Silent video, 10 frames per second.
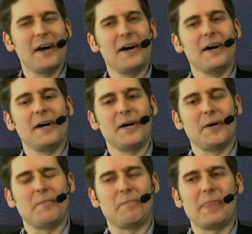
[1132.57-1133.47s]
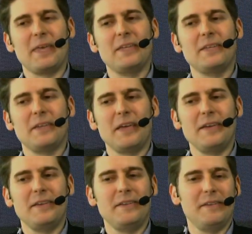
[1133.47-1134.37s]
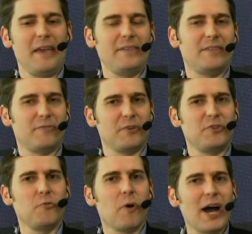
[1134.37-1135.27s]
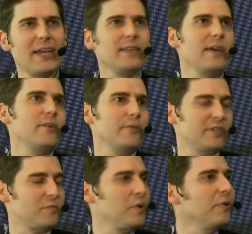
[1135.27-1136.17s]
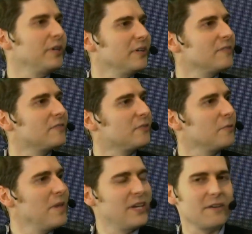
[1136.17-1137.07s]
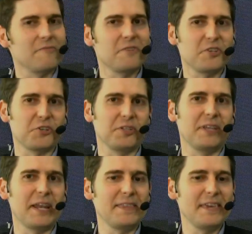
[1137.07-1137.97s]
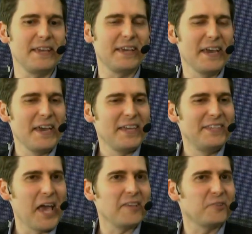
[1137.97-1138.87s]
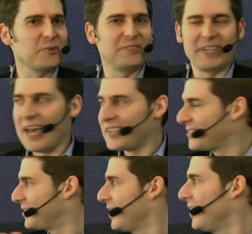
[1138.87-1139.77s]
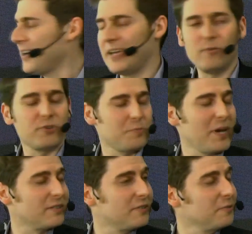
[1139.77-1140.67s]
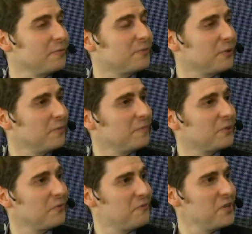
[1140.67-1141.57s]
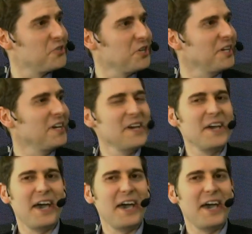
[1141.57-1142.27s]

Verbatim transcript: uh, in a, a, different UI layer experience to make it efficient? And I think the answer is yes uh, in respect to, to, to, fishing.